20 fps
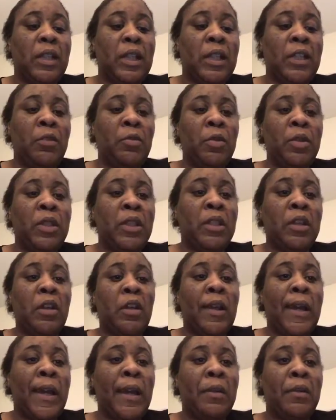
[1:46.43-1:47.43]
anyone in
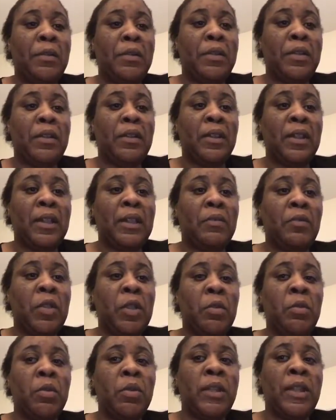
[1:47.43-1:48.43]
our house. Like, if
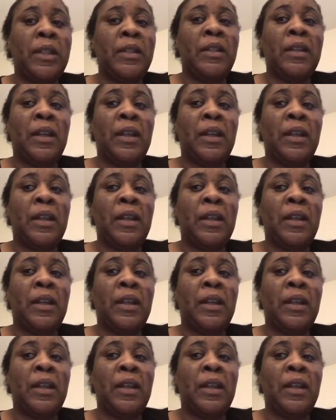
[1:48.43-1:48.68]
you were that